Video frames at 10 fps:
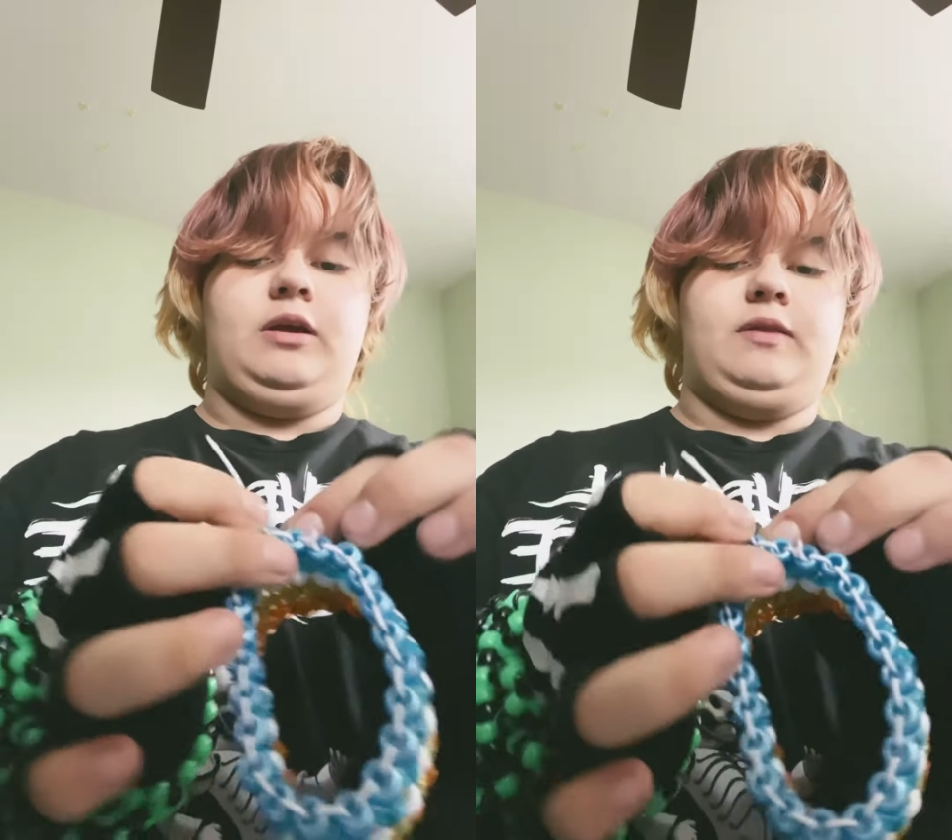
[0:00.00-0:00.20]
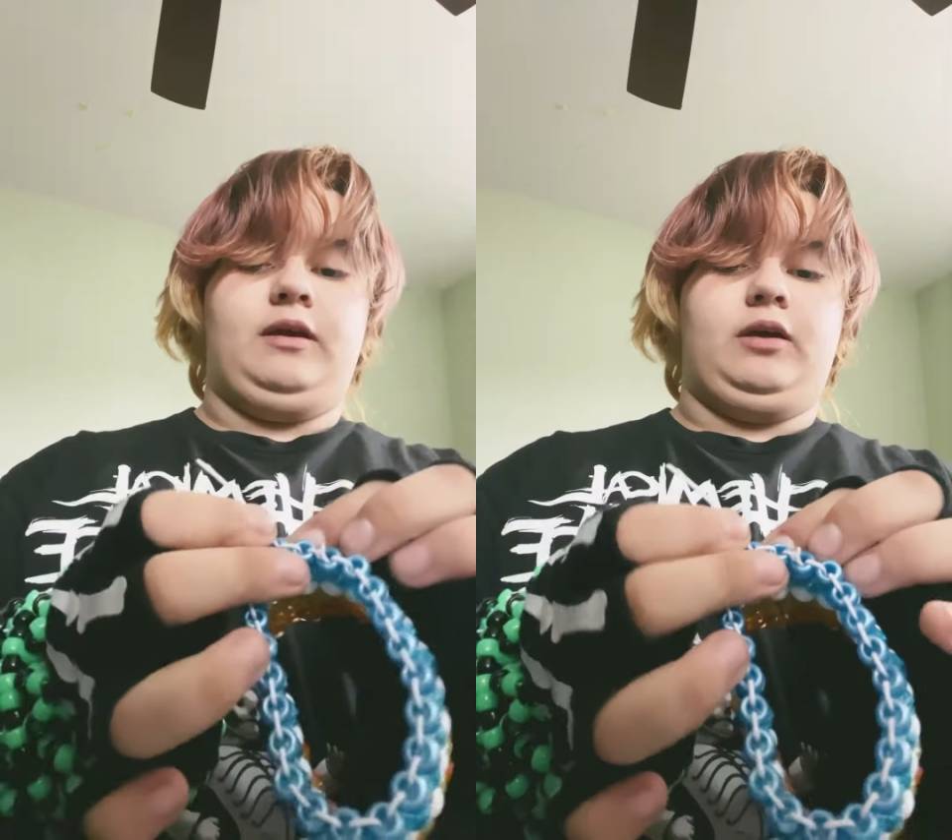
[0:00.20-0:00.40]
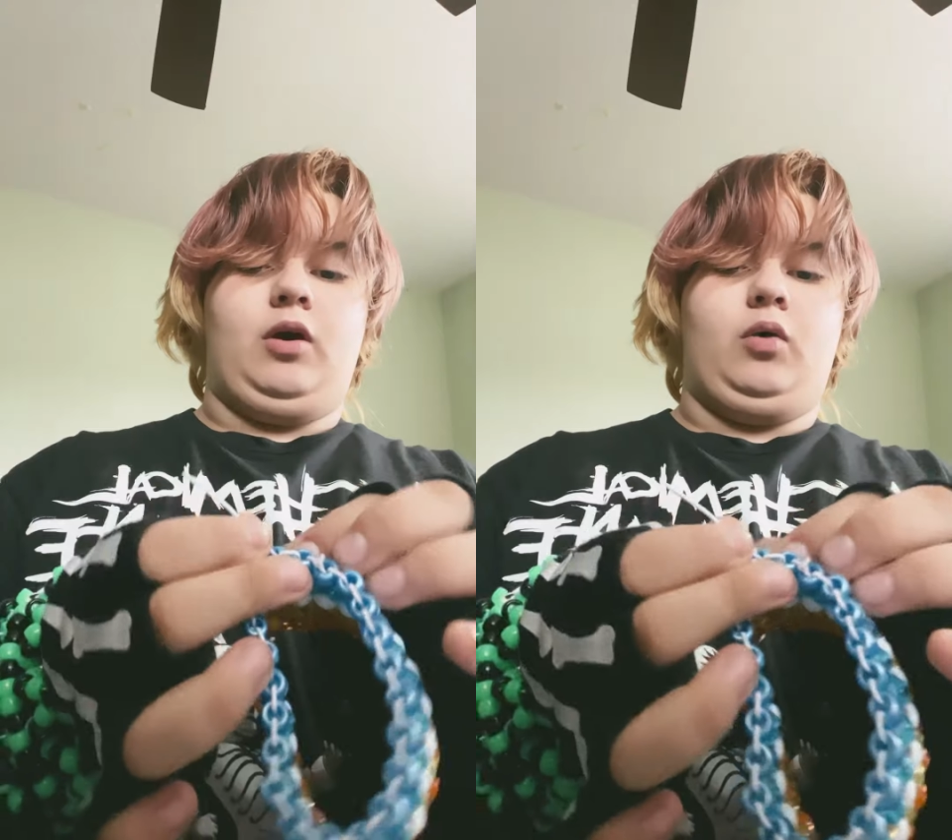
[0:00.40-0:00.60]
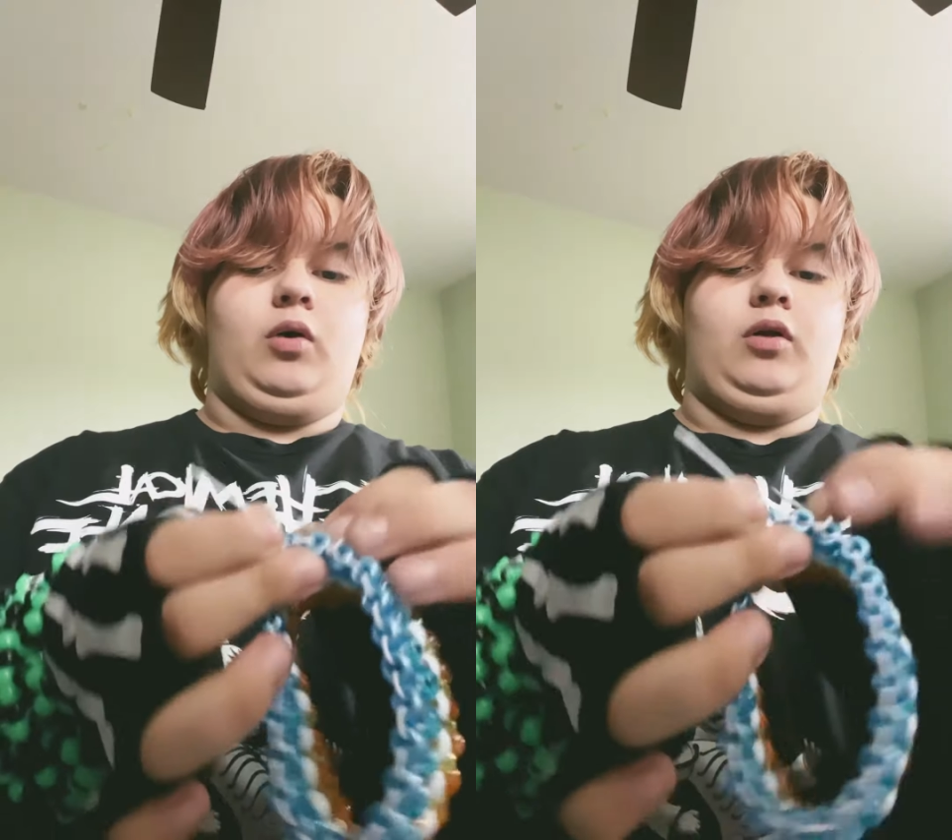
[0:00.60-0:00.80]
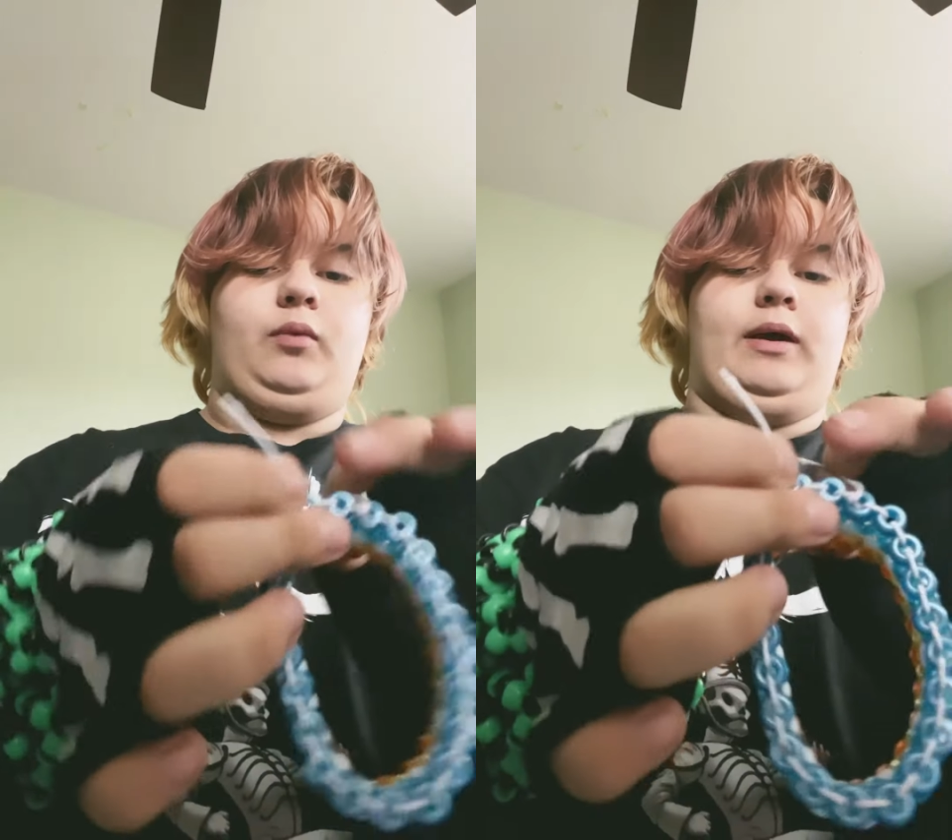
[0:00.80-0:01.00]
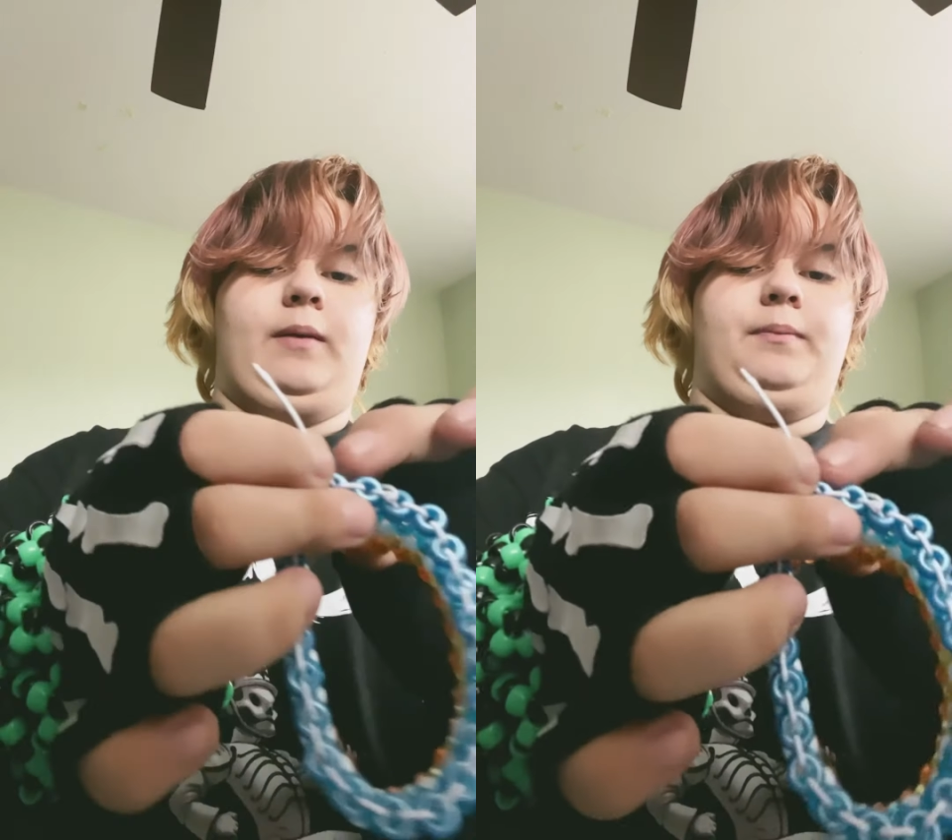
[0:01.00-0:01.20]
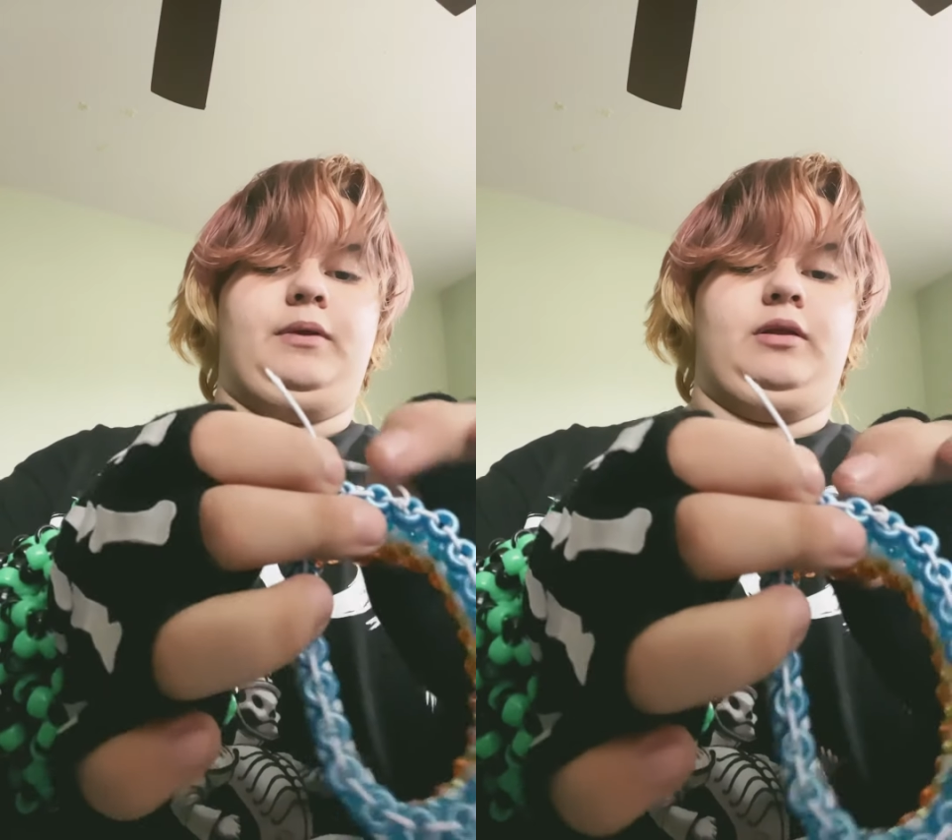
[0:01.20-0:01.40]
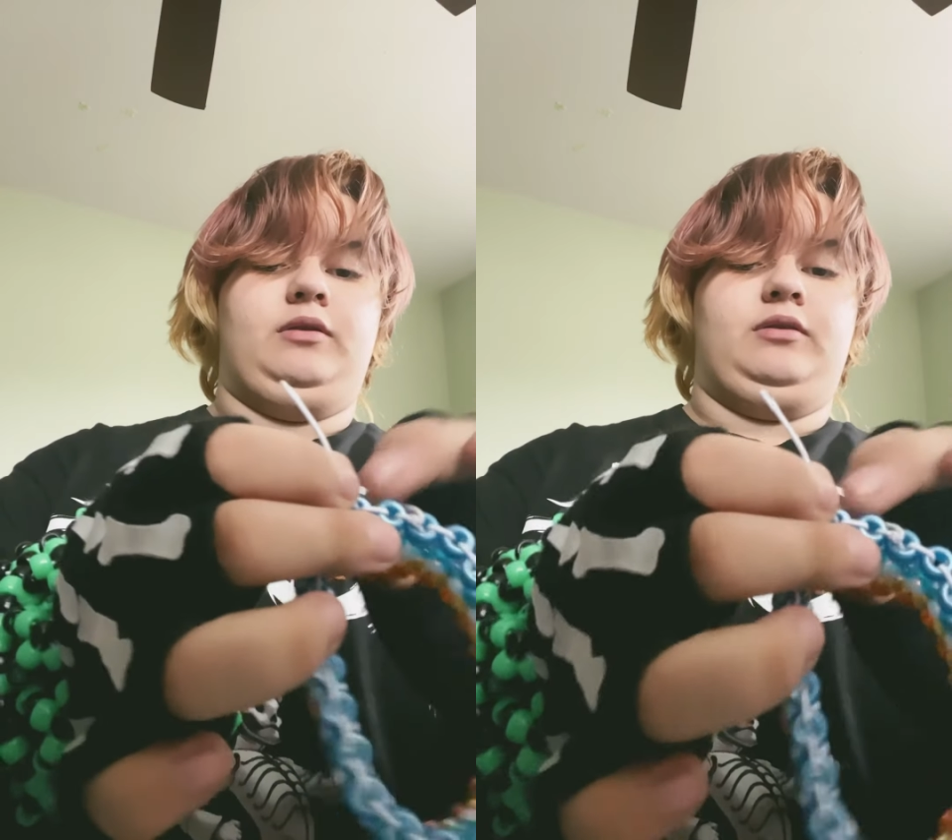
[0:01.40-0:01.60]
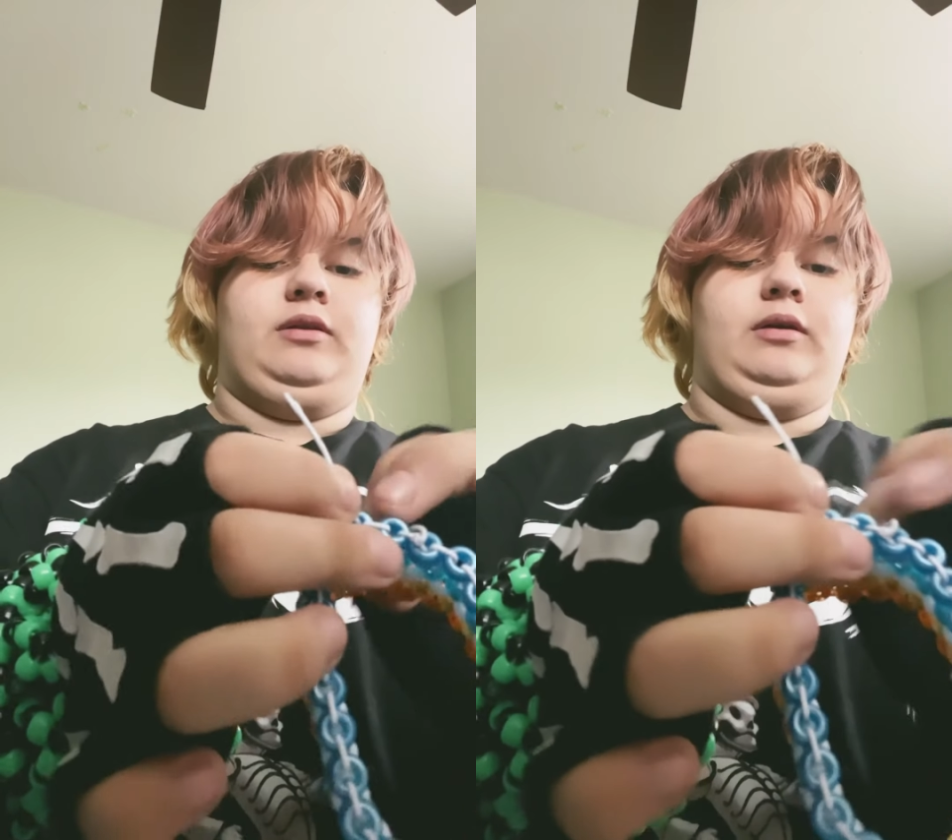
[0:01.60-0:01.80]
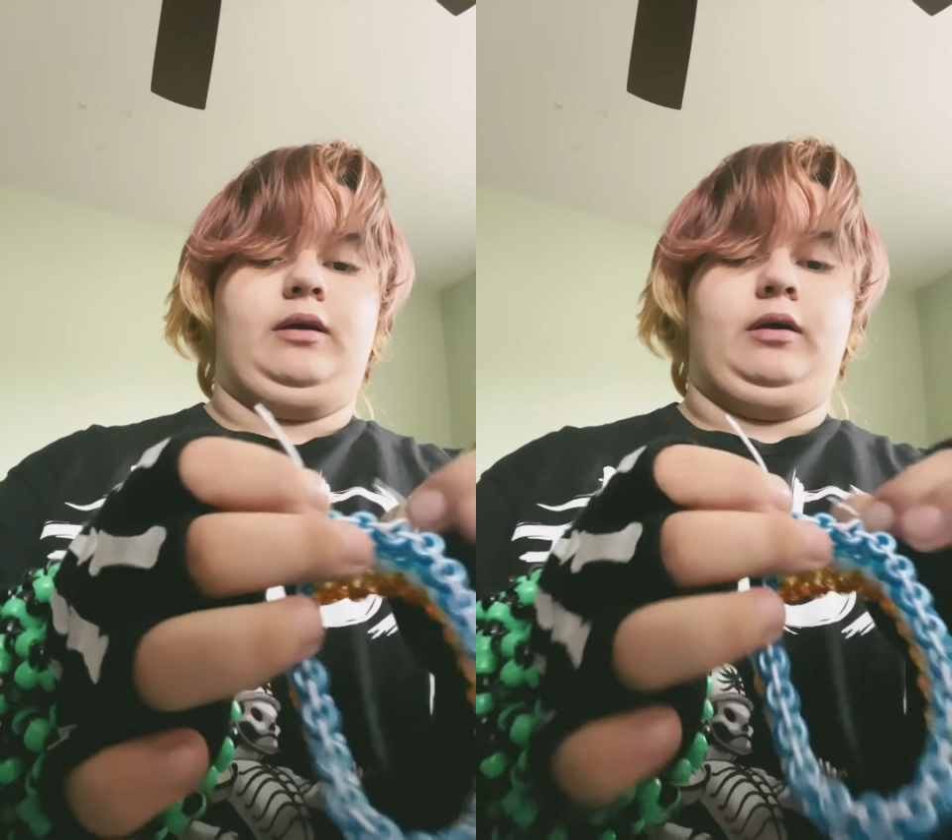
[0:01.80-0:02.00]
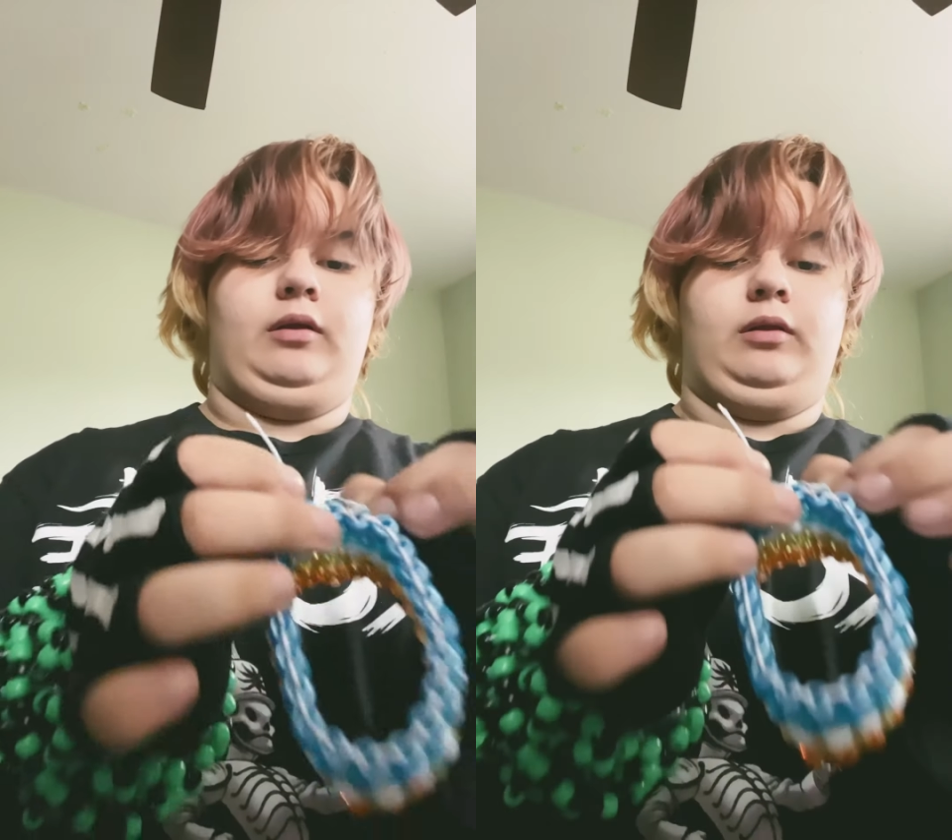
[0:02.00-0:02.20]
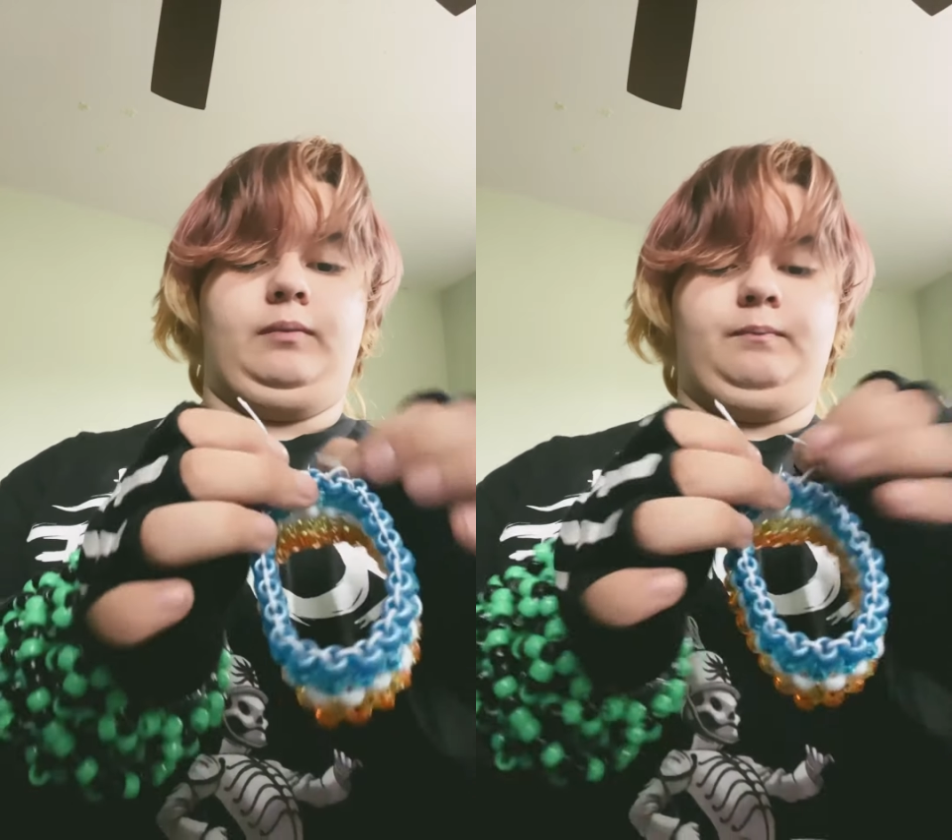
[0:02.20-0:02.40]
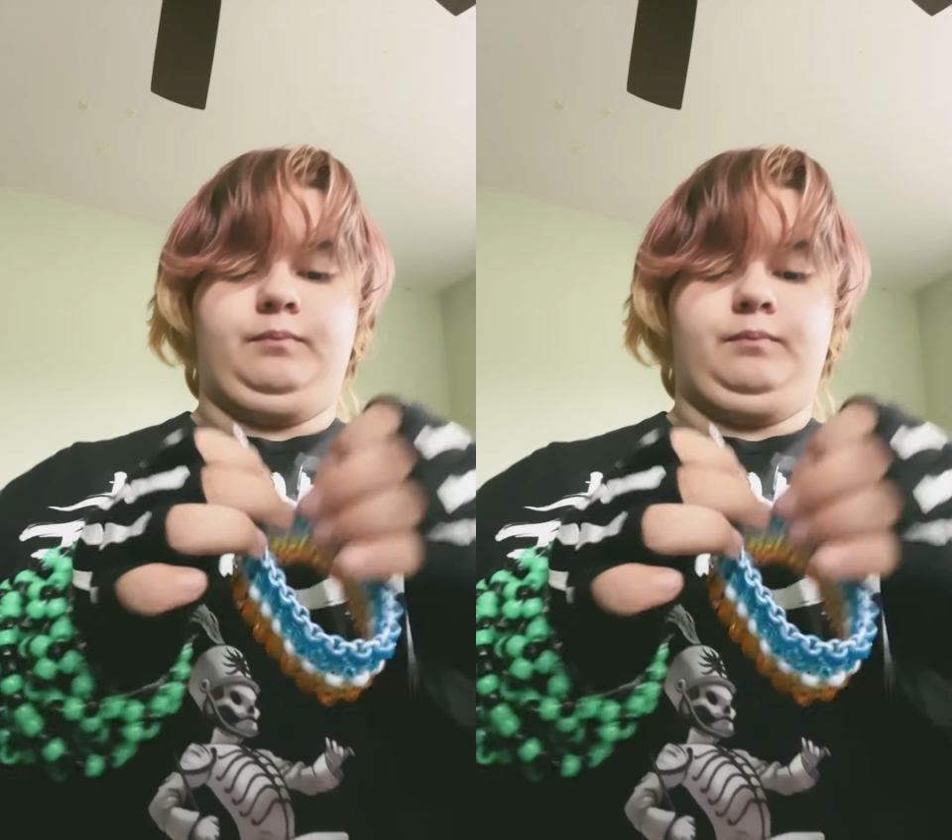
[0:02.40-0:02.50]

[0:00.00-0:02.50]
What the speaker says: and then go all the way up until